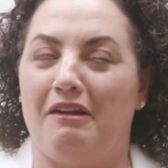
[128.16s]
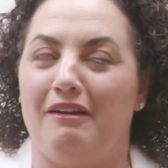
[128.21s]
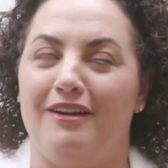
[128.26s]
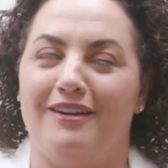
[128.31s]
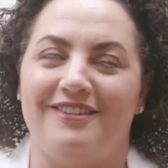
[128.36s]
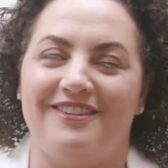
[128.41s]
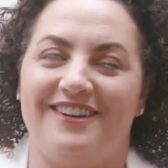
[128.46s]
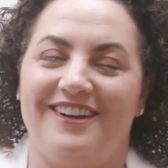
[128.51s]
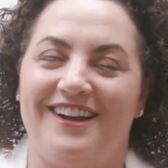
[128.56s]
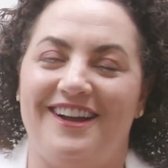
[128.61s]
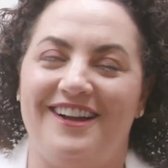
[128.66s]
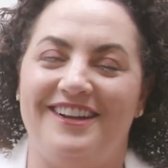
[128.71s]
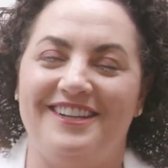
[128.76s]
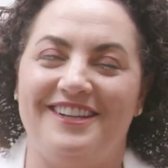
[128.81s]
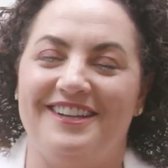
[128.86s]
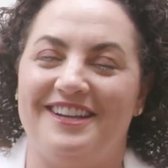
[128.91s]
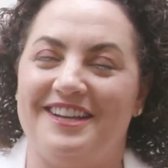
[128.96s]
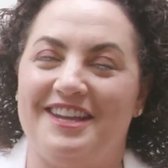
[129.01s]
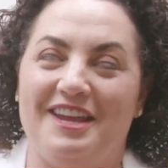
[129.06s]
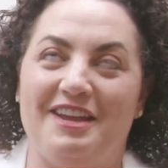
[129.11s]
Ugh,
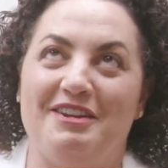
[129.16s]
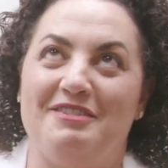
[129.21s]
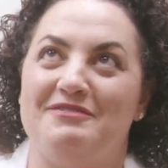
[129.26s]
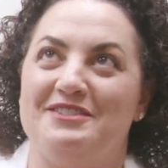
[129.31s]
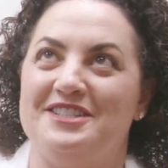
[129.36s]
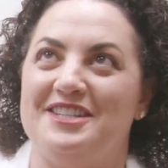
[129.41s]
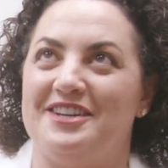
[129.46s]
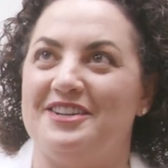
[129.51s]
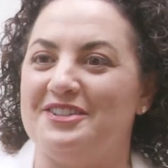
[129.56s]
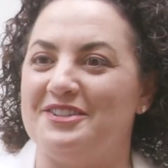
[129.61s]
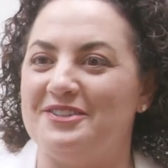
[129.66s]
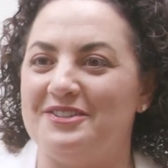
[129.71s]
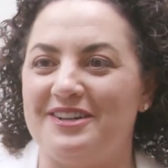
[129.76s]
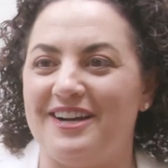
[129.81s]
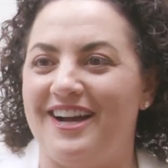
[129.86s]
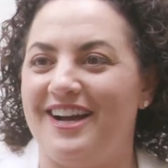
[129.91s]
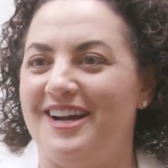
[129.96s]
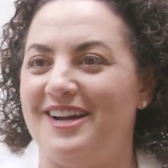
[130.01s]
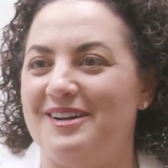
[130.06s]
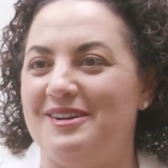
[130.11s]
I, I can't even tell you.
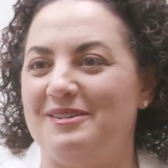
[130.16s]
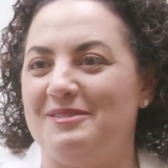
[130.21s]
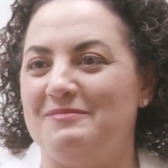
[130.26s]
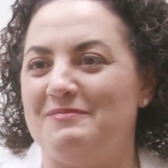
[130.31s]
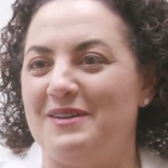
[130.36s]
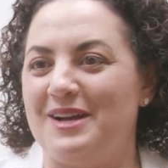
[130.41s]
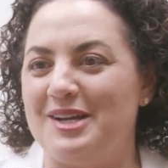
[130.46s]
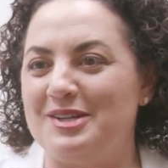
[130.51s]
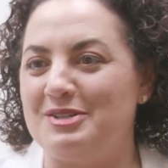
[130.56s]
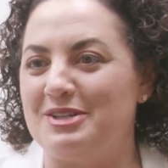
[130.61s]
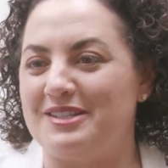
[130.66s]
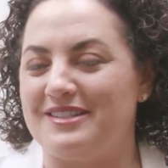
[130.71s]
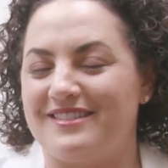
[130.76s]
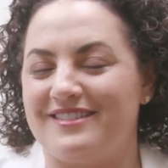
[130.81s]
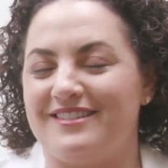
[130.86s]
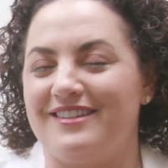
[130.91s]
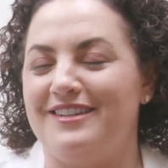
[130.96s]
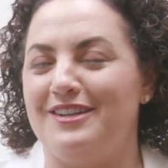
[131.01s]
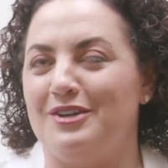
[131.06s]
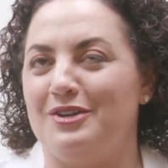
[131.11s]
Um,
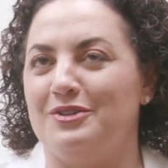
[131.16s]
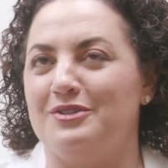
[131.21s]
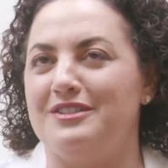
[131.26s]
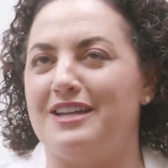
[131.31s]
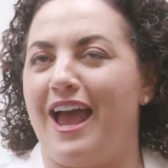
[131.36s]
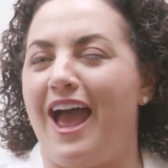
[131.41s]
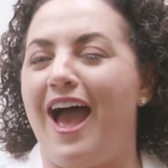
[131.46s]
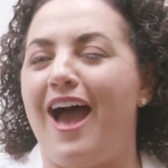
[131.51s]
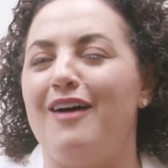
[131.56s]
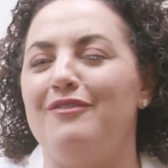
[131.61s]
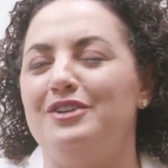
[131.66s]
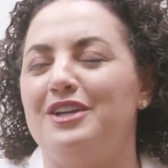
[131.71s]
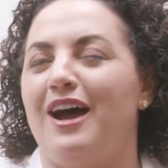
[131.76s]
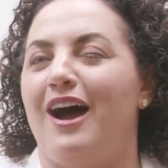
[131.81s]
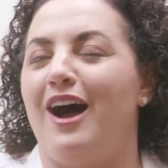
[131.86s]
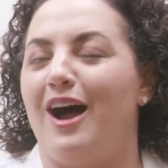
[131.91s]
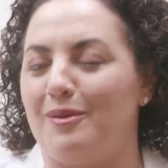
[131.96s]
just, you know, to have an